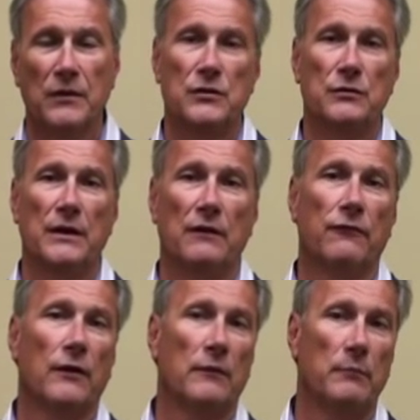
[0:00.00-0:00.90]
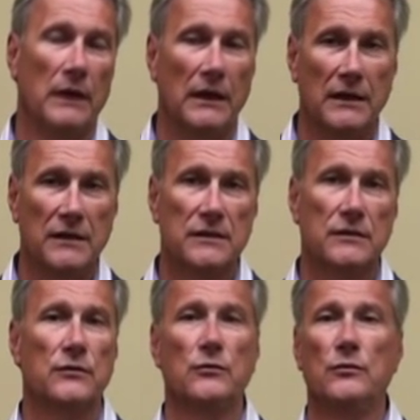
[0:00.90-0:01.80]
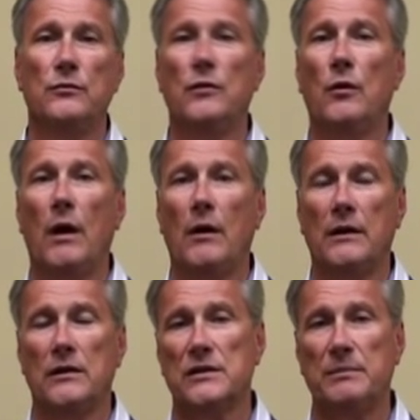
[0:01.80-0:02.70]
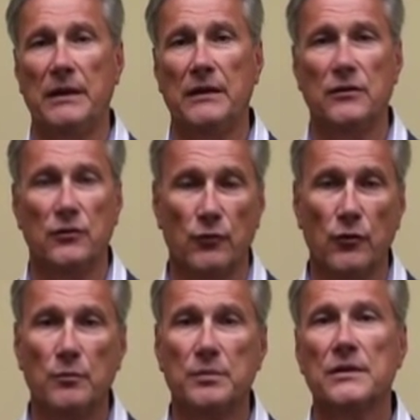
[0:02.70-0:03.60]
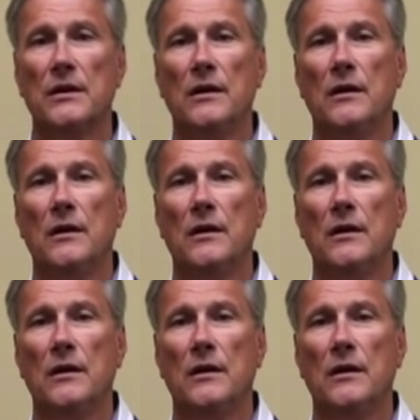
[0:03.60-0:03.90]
to get in front of meetings, to go out and speak to groups,